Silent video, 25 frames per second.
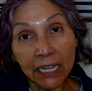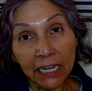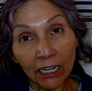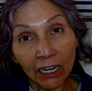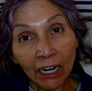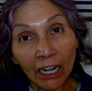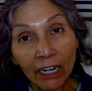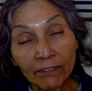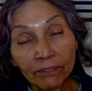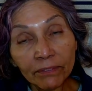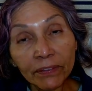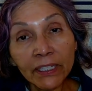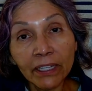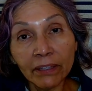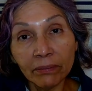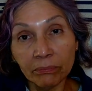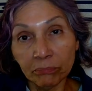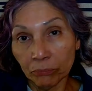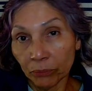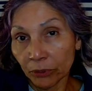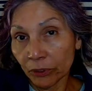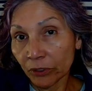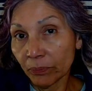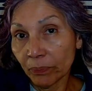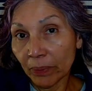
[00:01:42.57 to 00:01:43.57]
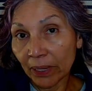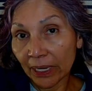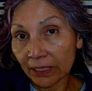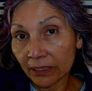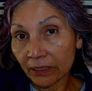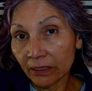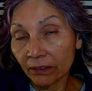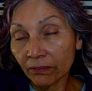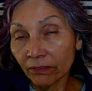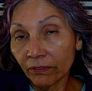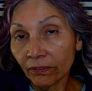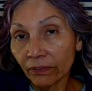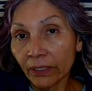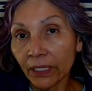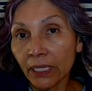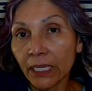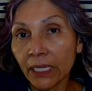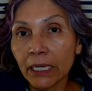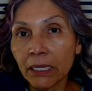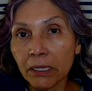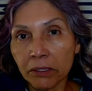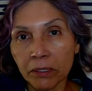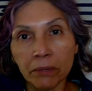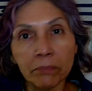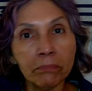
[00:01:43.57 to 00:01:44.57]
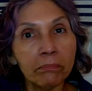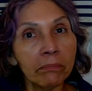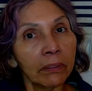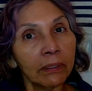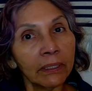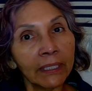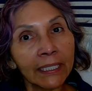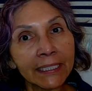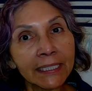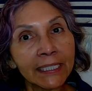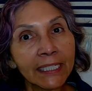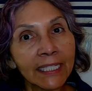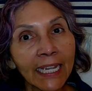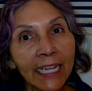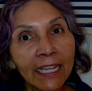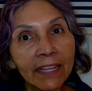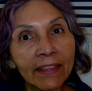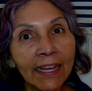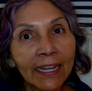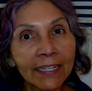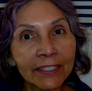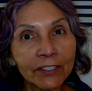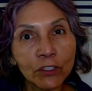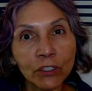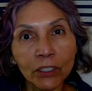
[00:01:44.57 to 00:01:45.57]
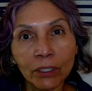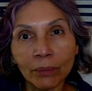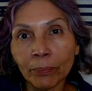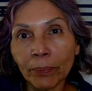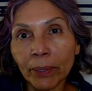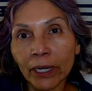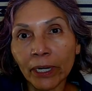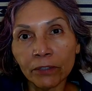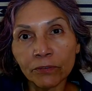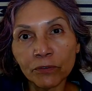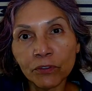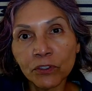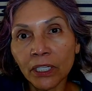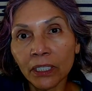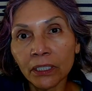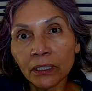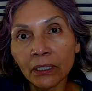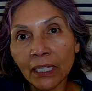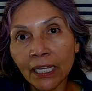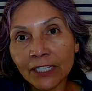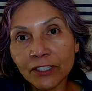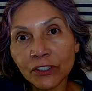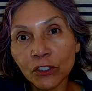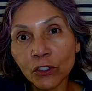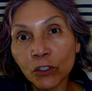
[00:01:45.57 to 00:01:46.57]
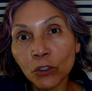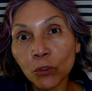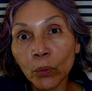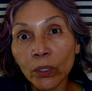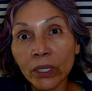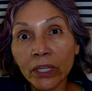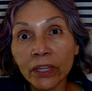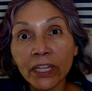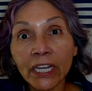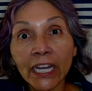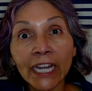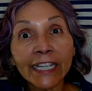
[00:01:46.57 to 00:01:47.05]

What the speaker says: Conflict perspective, let's say that's a pair of sunglasses with